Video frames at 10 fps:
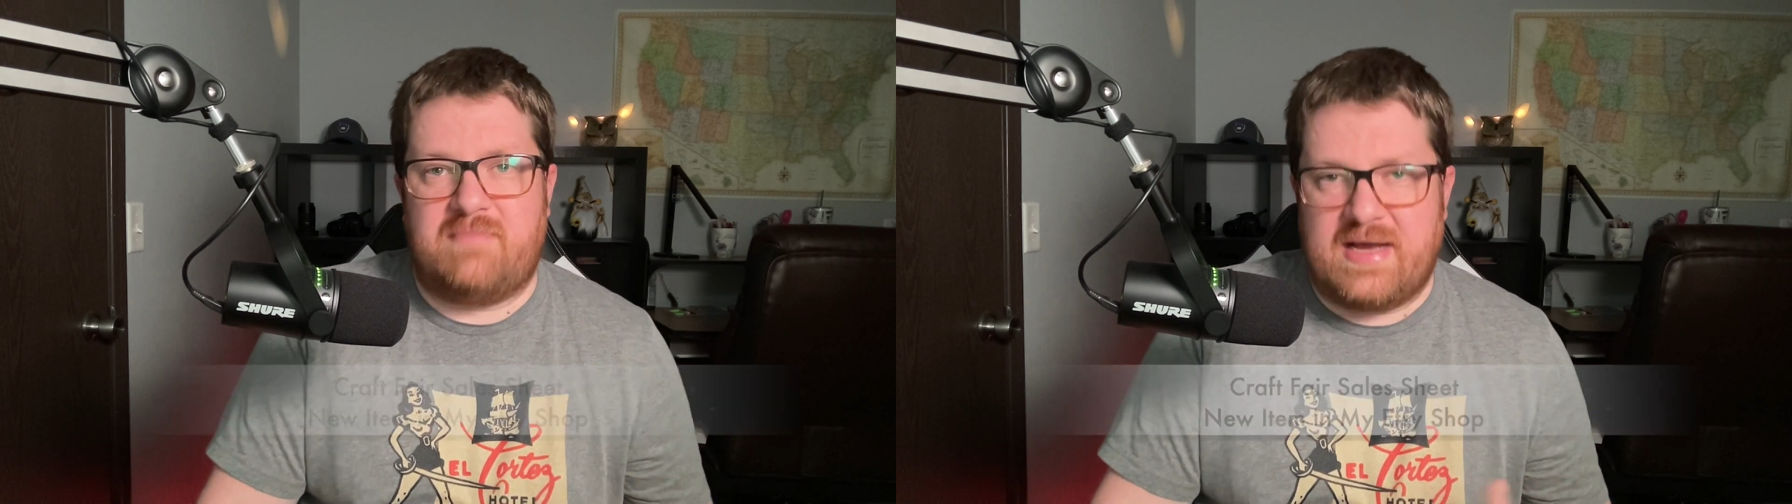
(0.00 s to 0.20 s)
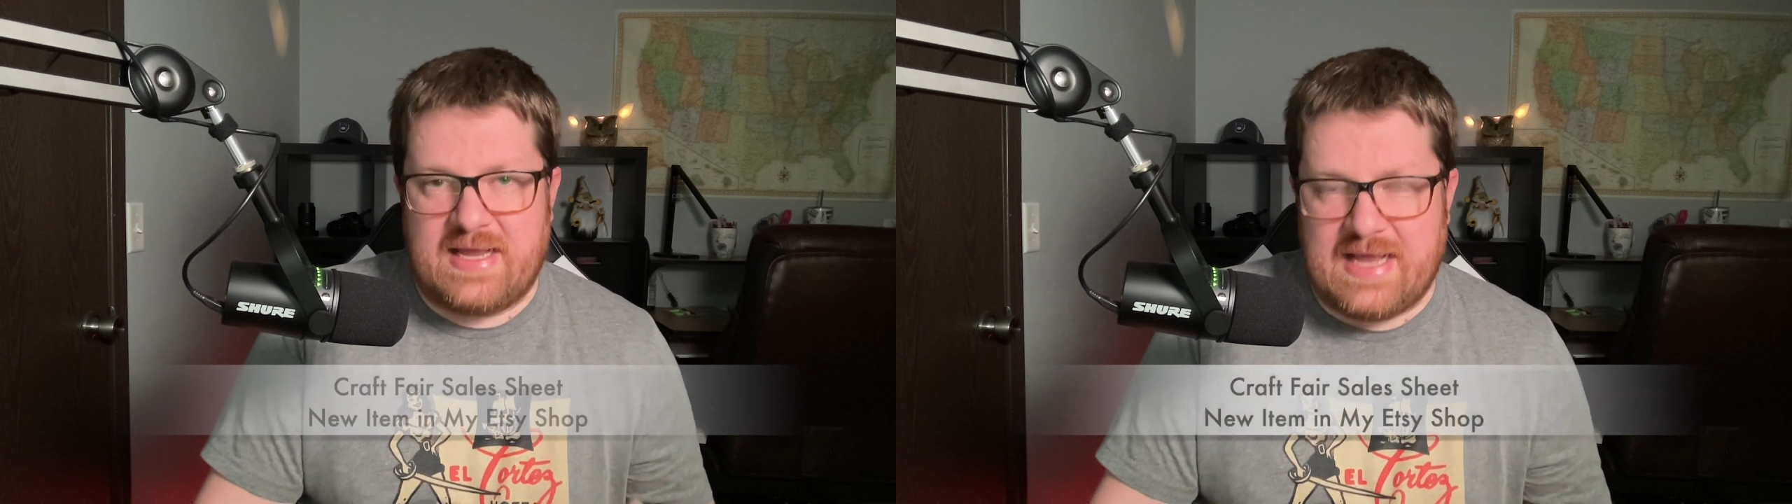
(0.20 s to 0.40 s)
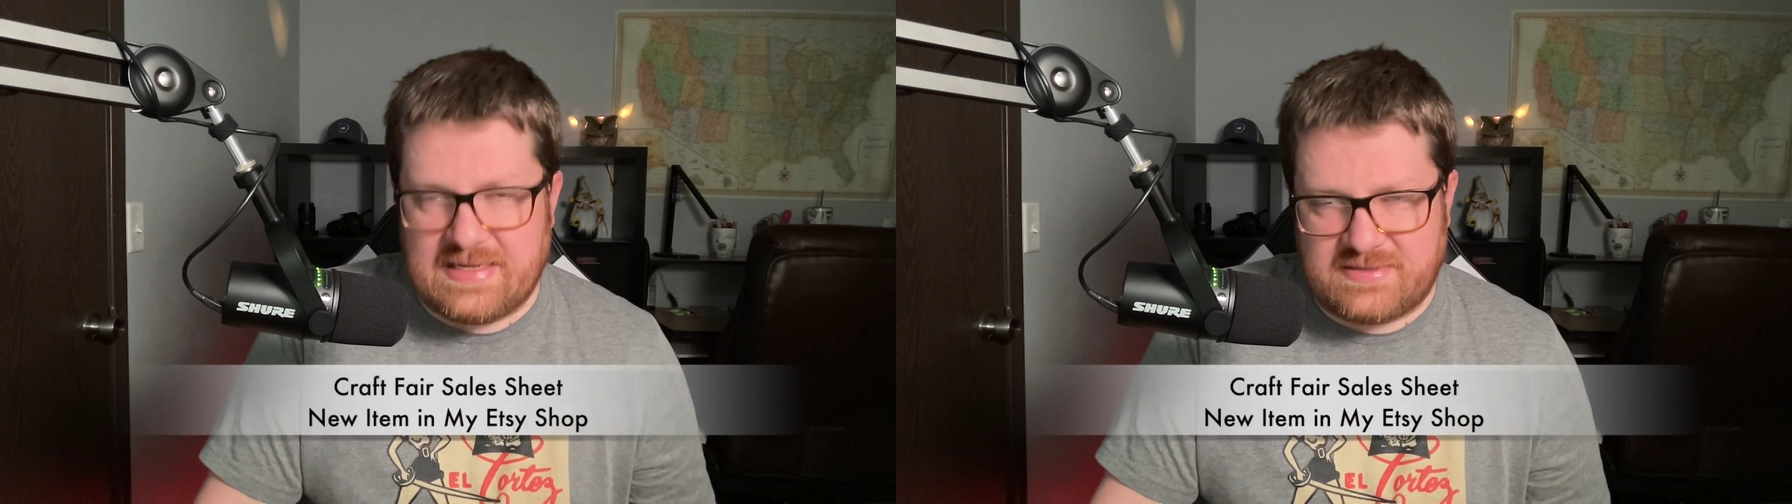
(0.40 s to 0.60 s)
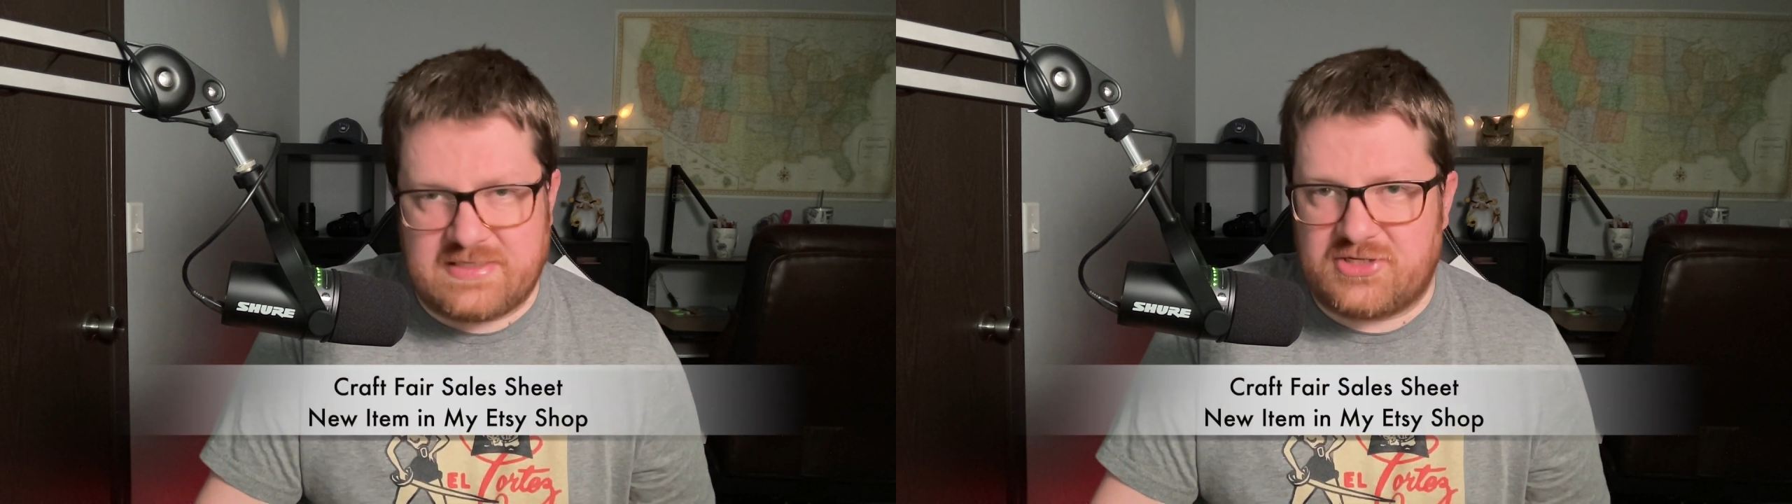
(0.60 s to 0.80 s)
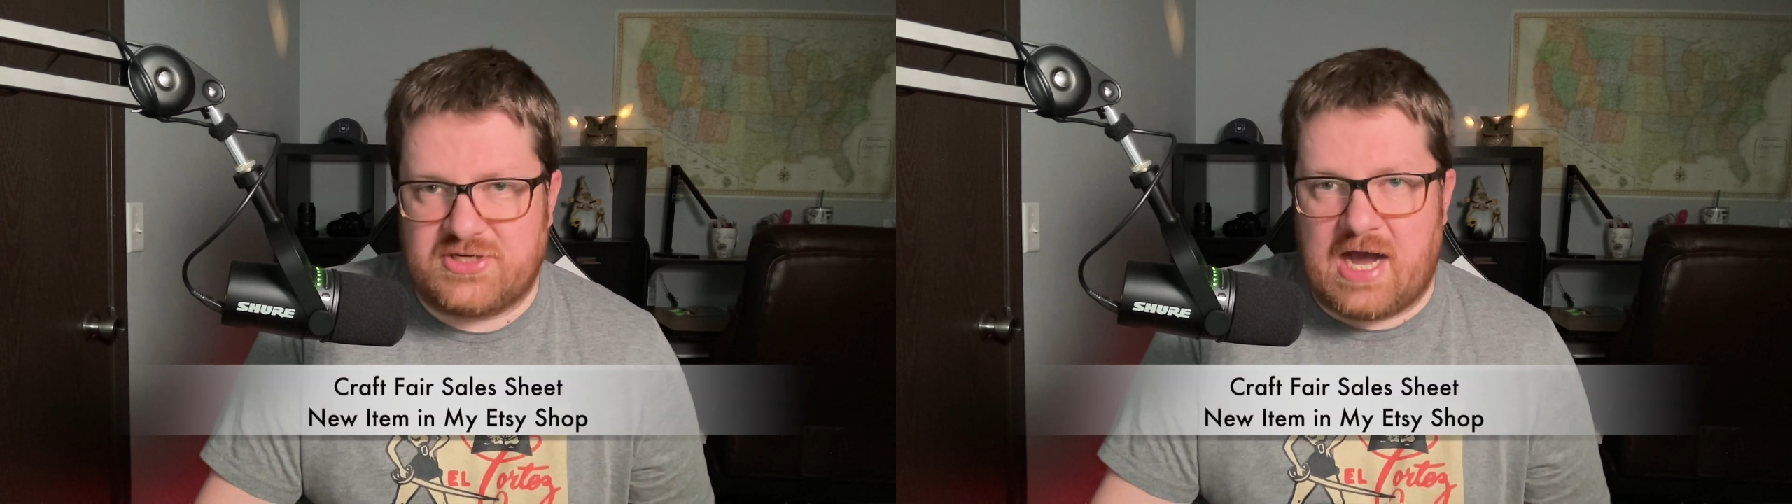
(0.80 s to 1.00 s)
my
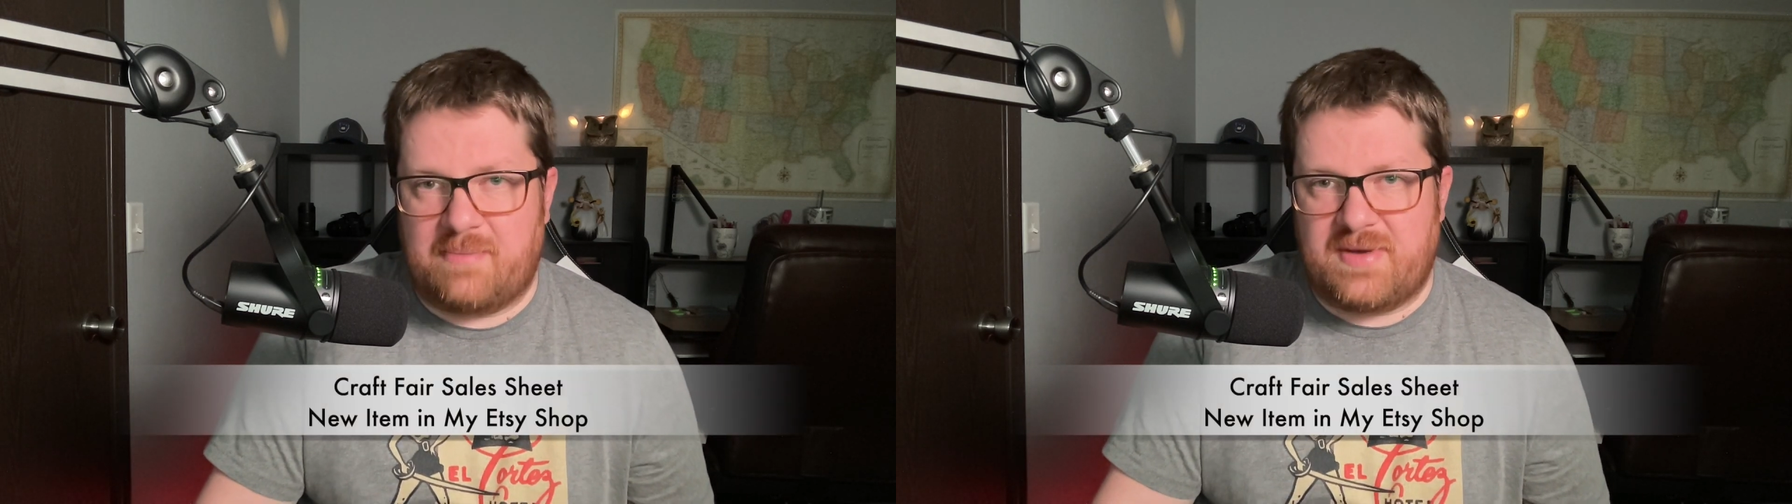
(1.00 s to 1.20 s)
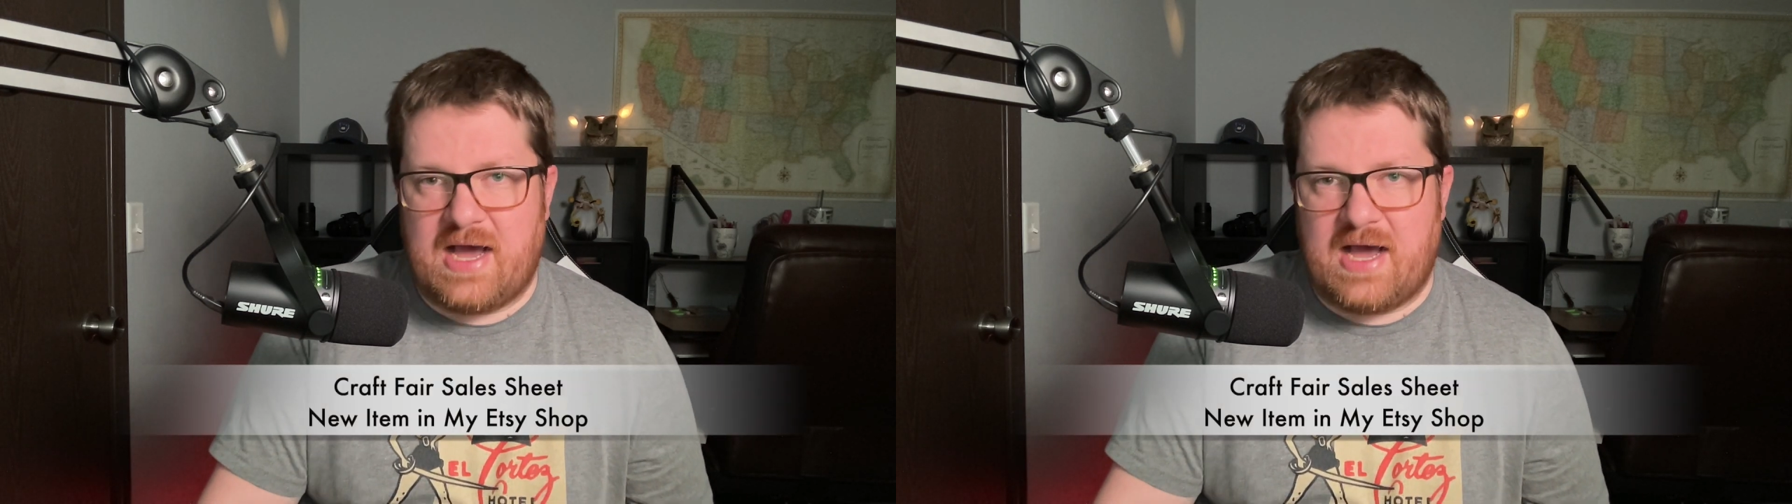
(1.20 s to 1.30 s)
Etsy shop.